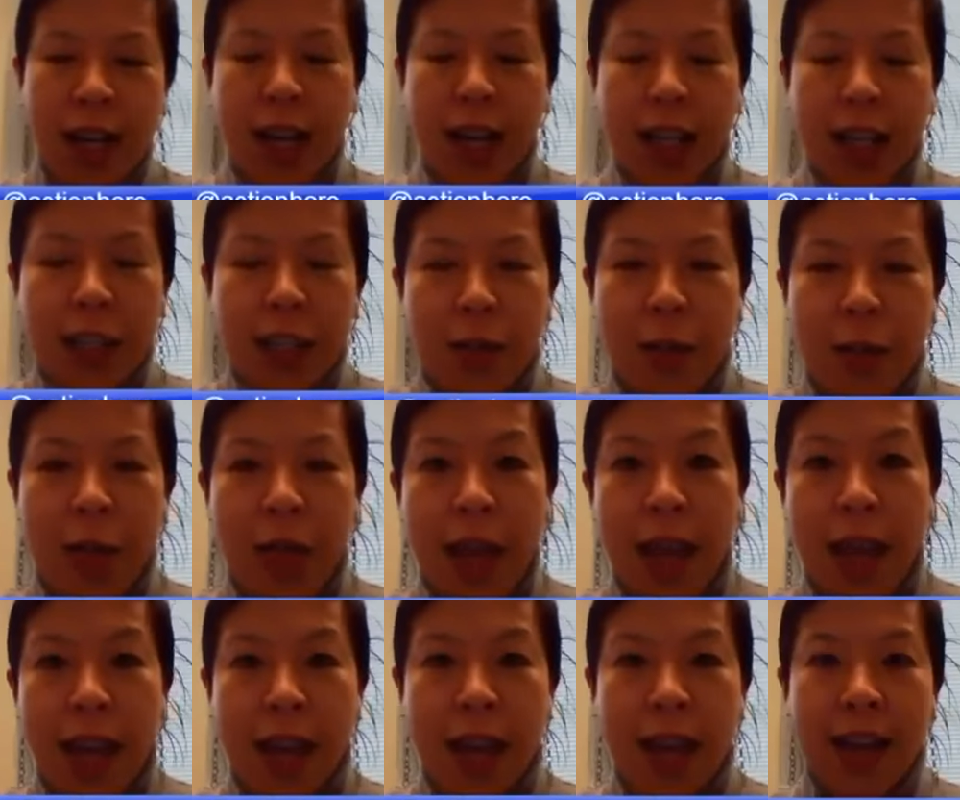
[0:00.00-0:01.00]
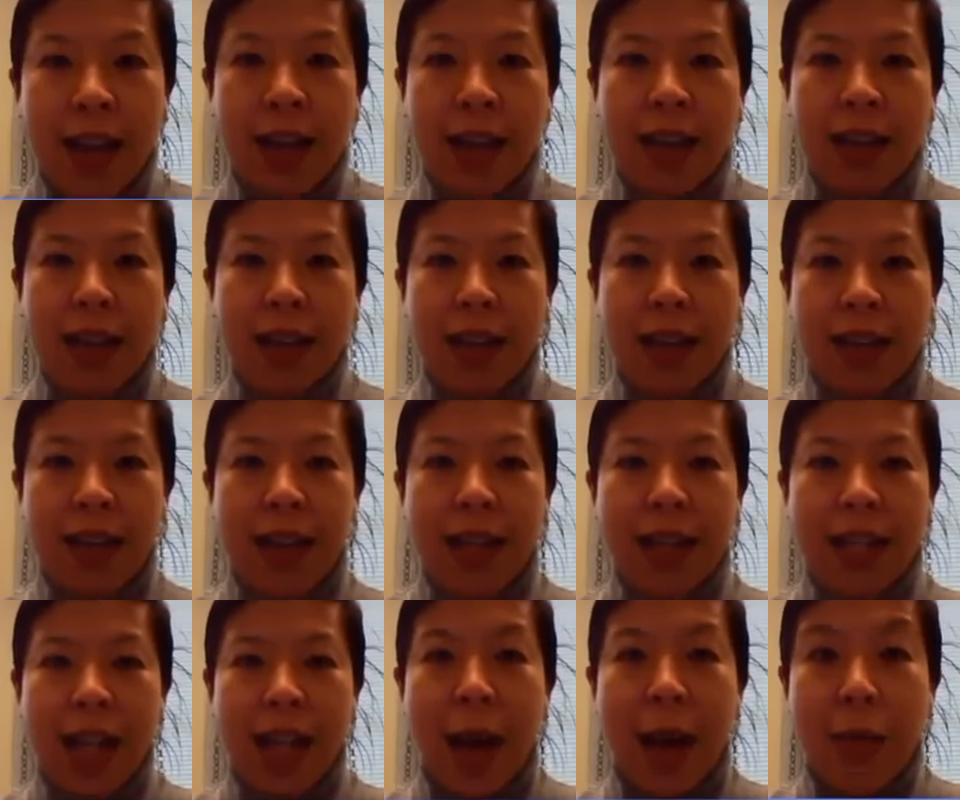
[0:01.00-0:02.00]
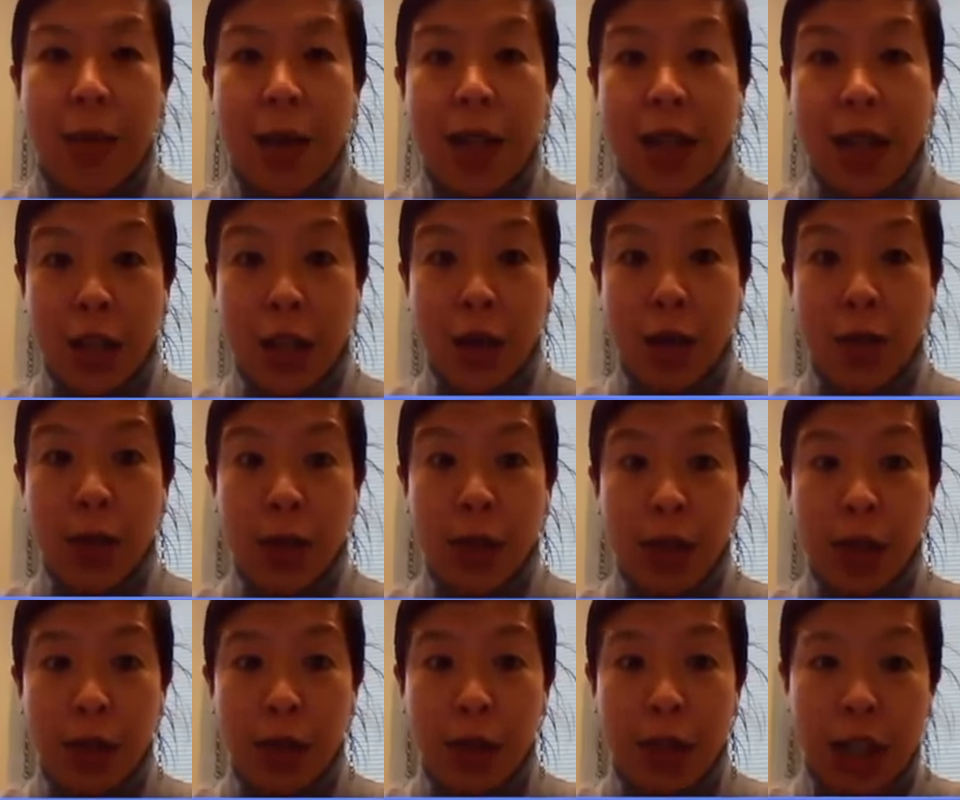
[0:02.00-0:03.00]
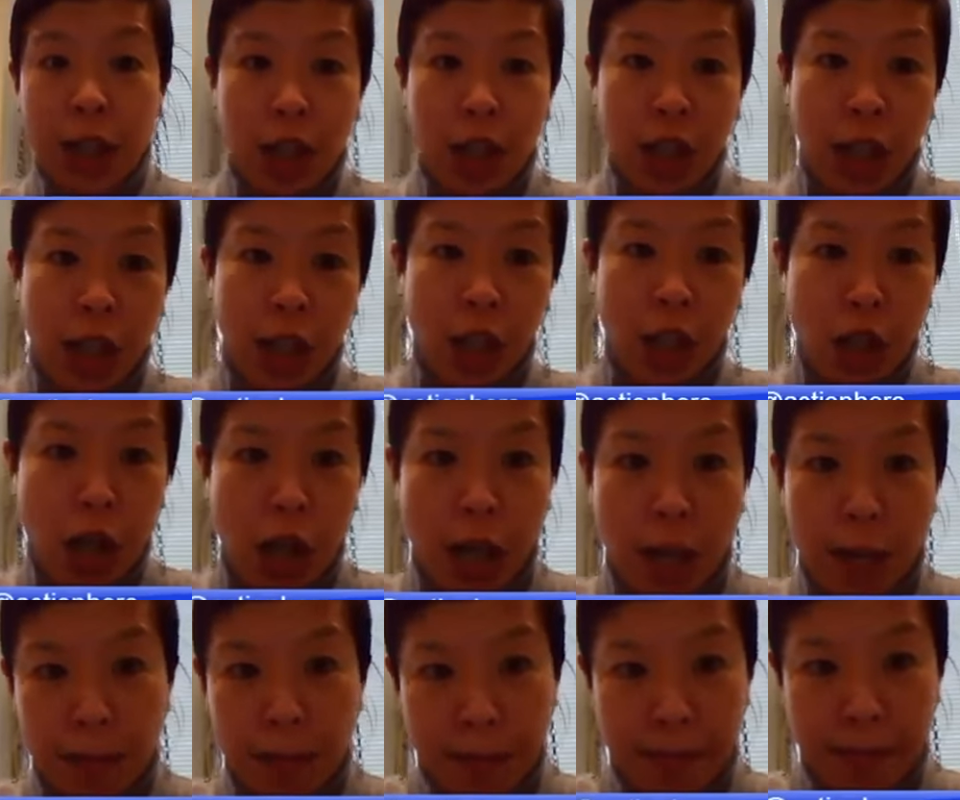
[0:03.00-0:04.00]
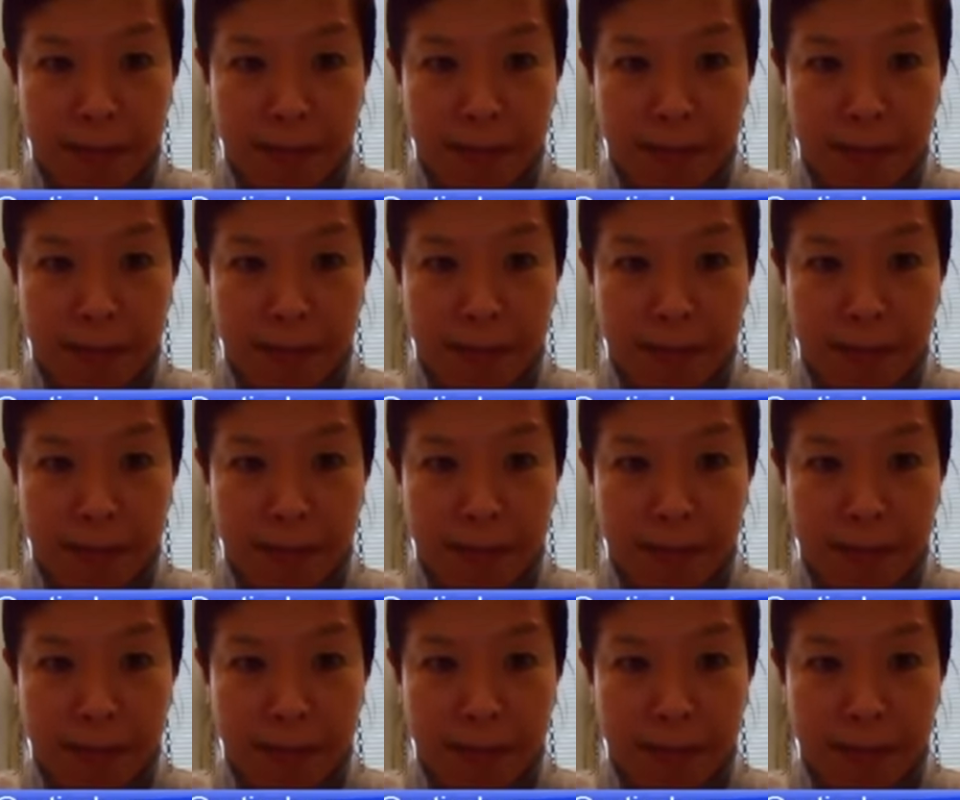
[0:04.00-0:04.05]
awesome thing that's happening in your building with teaching and learning?